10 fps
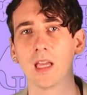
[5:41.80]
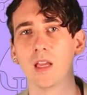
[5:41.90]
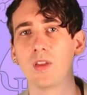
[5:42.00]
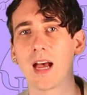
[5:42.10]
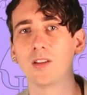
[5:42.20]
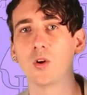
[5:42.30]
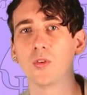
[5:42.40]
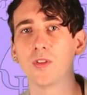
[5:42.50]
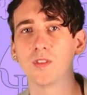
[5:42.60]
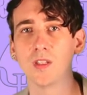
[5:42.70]
If you had an
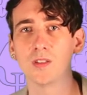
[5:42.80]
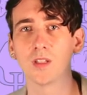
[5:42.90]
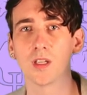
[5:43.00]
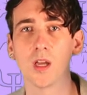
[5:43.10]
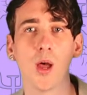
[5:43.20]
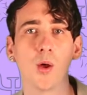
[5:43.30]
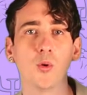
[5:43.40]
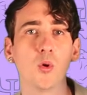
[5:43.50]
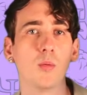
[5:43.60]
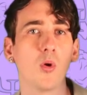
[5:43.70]
older sister,
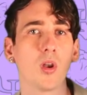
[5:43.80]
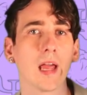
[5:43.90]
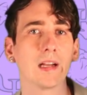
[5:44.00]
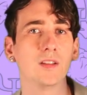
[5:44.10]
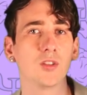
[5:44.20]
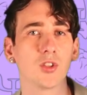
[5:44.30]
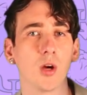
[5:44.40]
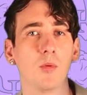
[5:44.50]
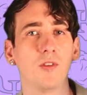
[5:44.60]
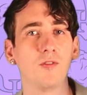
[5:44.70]
you're more likely to
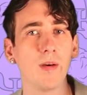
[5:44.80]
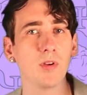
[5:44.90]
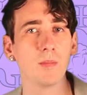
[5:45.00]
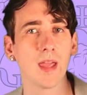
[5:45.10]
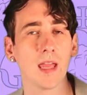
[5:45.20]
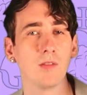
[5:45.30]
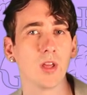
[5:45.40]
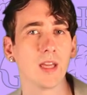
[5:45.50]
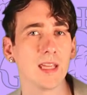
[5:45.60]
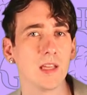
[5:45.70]
show more feminine
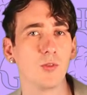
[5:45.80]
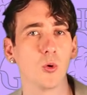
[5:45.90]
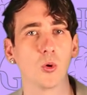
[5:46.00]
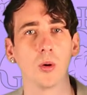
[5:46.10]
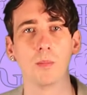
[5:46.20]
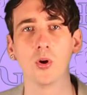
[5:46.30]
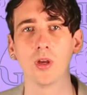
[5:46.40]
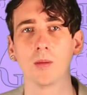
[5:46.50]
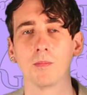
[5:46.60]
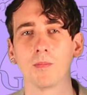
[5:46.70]
behaviour if you were a
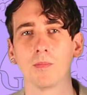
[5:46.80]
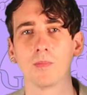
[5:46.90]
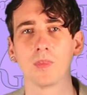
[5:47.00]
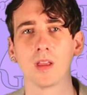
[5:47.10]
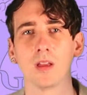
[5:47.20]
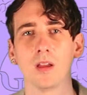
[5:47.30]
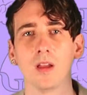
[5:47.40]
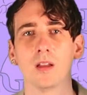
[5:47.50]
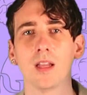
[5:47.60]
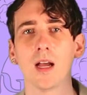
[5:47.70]
boy.
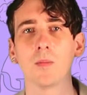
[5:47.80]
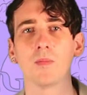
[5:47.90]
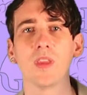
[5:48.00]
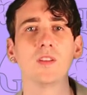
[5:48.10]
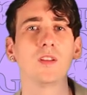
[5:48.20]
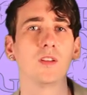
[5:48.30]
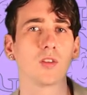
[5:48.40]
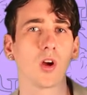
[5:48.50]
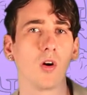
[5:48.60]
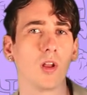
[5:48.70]
Now, this is
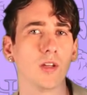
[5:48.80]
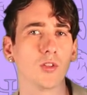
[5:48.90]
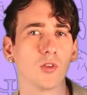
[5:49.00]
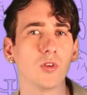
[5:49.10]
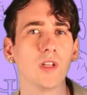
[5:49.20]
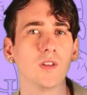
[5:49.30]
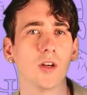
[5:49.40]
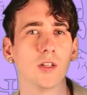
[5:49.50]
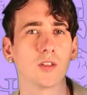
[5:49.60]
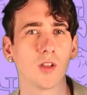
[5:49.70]
correlational
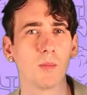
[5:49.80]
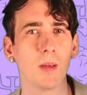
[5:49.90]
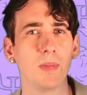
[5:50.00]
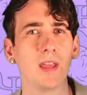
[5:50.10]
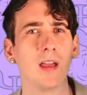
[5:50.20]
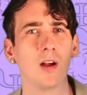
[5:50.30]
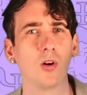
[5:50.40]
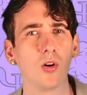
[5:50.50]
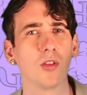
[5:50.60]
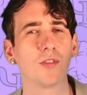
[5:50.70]
research, so there might be
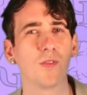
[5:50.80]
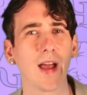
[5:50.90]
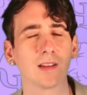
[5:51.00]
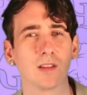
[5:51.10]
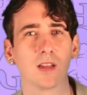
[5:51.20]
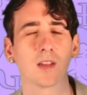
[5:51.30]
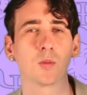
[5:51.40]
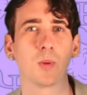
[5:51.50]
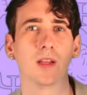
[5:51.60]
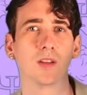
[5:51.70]
other factors that
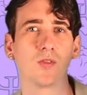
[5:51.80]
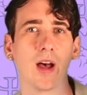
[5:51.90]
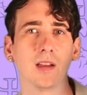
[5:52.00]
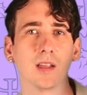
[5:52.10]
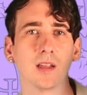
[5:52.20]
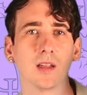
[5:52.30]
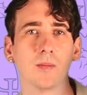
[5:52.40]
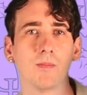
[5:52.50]
explain this finding